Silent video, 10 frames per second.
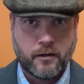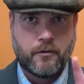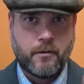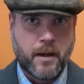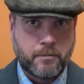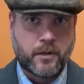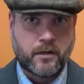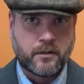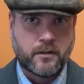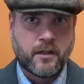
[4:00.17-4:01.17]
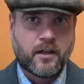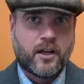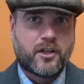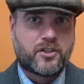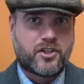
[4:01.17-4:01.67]
Remember,
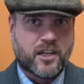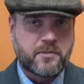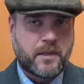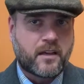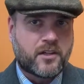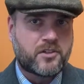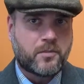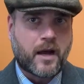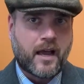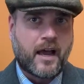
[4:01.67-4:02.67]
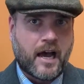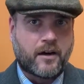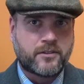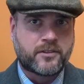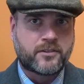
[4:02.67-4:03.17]
just because you buy a
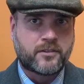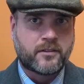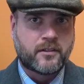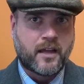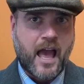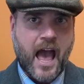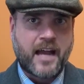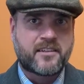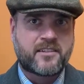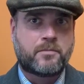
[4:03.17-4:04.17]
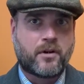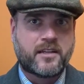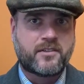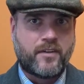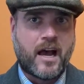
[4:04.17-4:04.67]
house at a
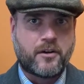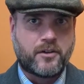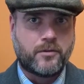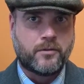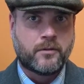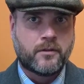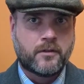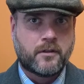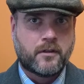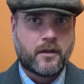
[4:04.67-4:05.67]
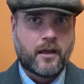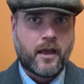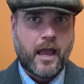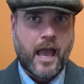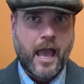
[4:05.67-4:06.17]
suppressed value
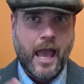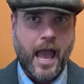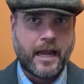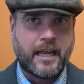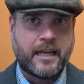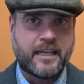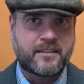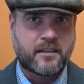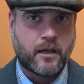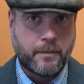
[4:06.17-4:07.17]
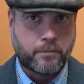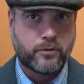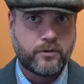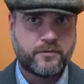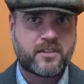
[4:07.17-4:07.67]
and in its
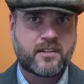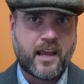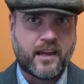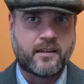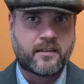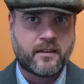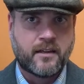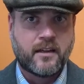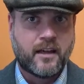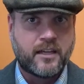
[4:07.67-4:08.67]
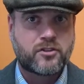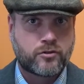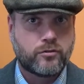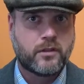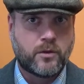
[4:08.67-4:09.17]
improved state, it's
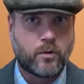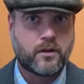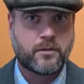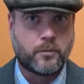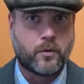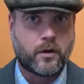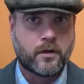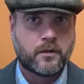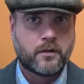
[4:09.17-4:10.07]
truly worth more,